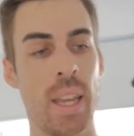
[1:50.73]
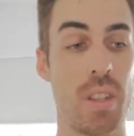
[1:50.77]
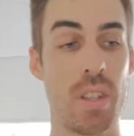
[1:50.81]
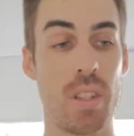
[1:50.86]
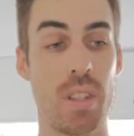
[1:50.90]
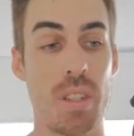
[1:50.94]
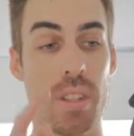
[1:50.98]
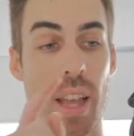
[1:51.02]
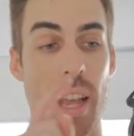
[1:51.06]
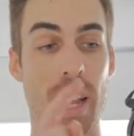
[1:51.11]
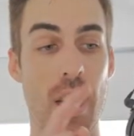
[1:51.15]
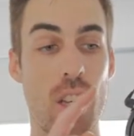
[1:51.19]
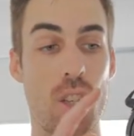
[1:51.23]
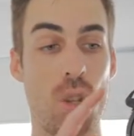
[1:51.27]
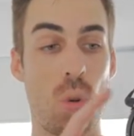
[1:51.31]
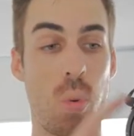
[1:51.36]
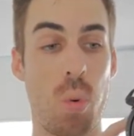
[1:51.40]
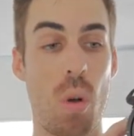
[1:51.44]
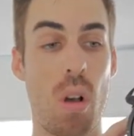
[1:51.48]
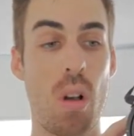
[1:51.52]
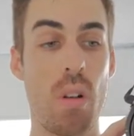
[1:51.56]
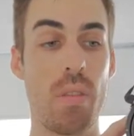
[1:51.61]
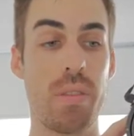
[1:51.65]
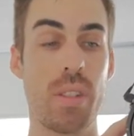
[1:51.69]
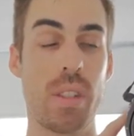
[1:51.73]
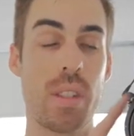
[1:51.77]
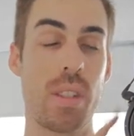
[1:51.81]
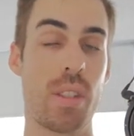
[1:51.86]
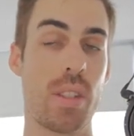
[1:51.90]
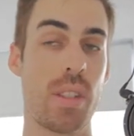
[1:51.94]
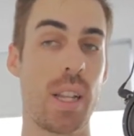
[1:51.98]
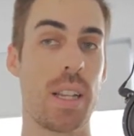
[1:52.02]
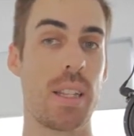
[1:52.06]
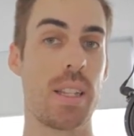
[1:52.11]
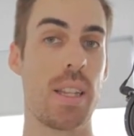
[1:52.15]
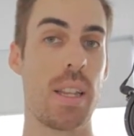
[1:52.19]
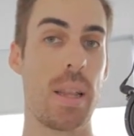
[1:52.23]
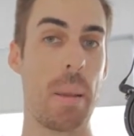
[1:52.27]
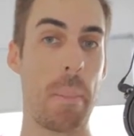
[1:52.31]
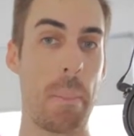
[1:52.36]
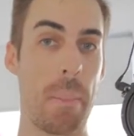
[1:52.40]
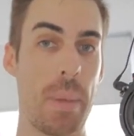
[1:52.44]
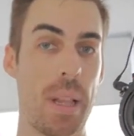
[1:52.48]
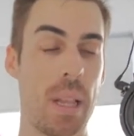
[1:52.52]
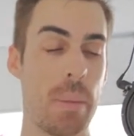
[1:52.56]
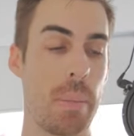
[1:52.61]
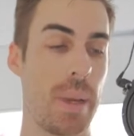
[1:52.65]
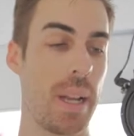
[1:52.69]
This is a 12 to 60
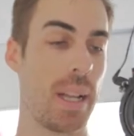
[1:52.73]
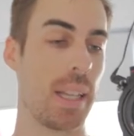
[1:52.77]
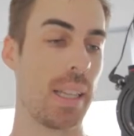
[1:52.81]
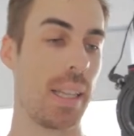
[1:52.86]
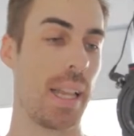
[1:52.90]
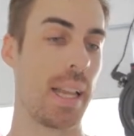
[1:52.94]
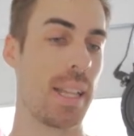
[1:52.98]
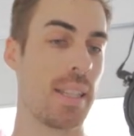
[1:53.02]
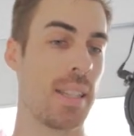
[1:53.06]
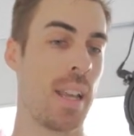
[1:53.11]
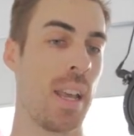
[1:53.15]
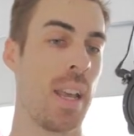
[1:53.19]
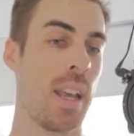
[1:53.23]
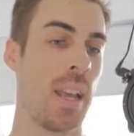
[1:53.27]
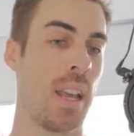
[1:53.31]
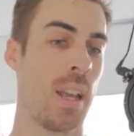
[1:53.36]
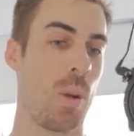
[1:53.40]
millimeter lens